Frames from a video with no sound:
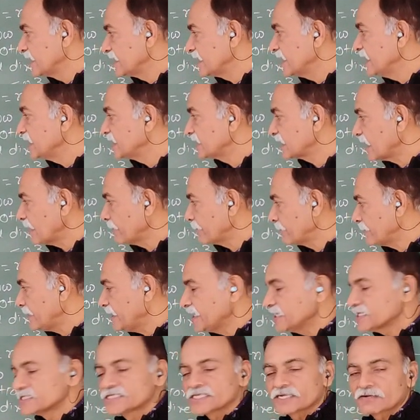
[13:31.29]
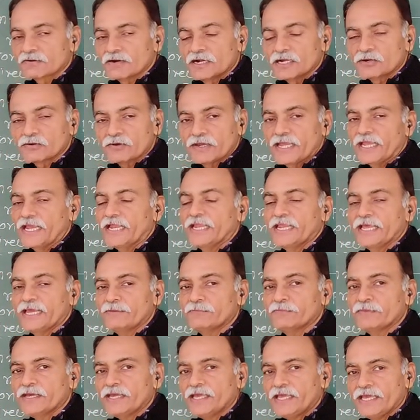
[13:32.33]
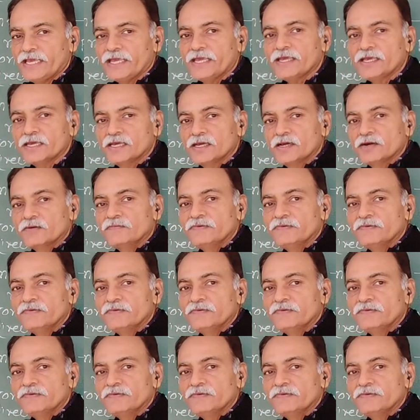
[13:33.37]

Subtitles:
delta P is equal to NMA